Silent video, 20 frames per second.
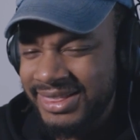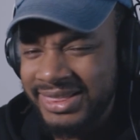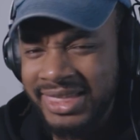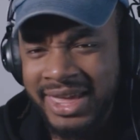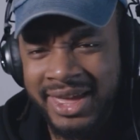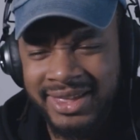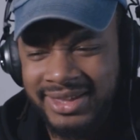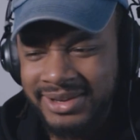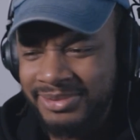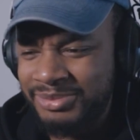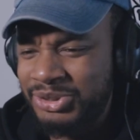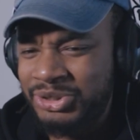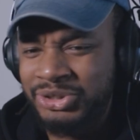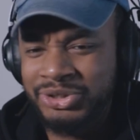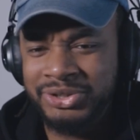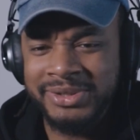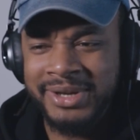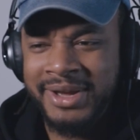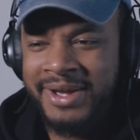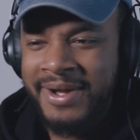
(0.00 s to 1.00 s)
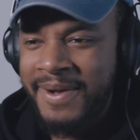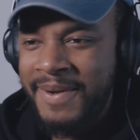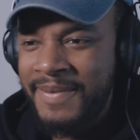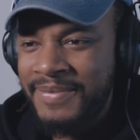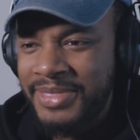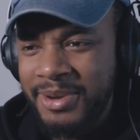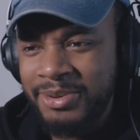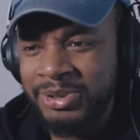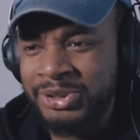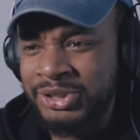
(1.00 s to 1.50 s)
That was,
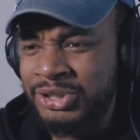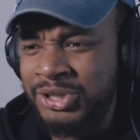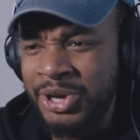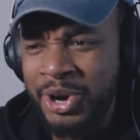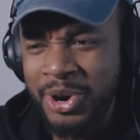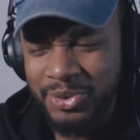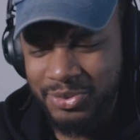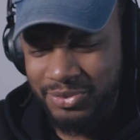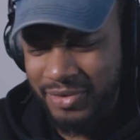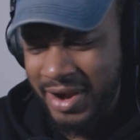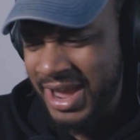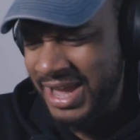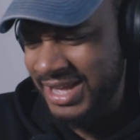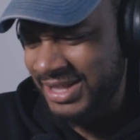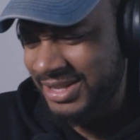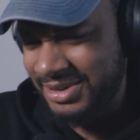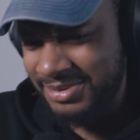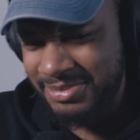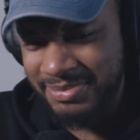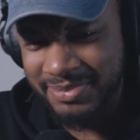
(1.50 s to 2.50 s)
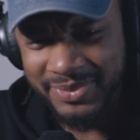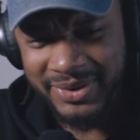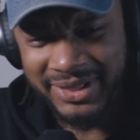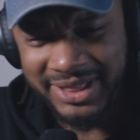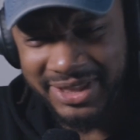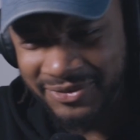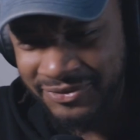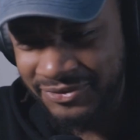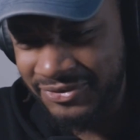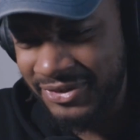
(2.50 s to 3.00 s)
that was so random.
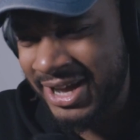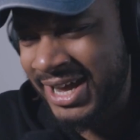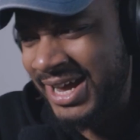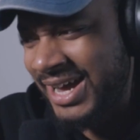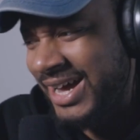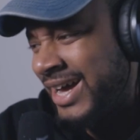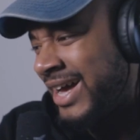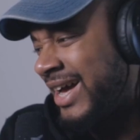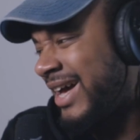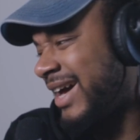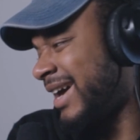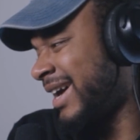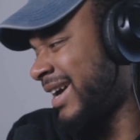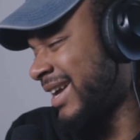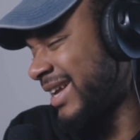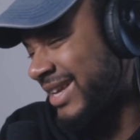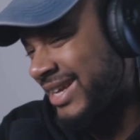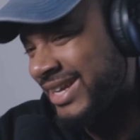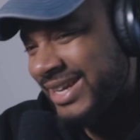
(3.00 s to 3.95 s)
What the fuck?